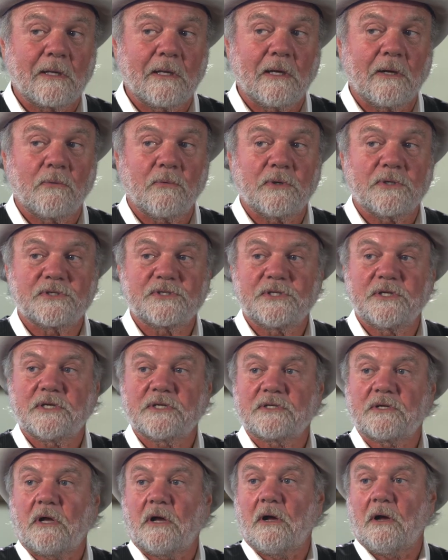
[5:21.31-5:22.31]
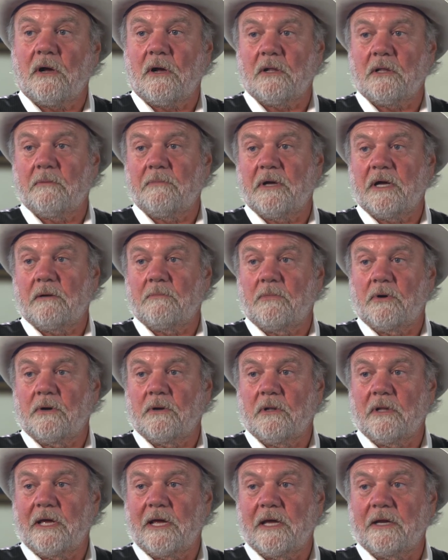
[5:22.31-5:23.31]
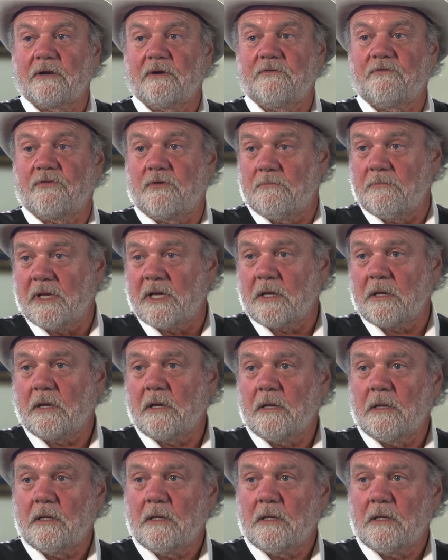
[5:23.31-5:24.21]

it was just all about Merle Haggard for me.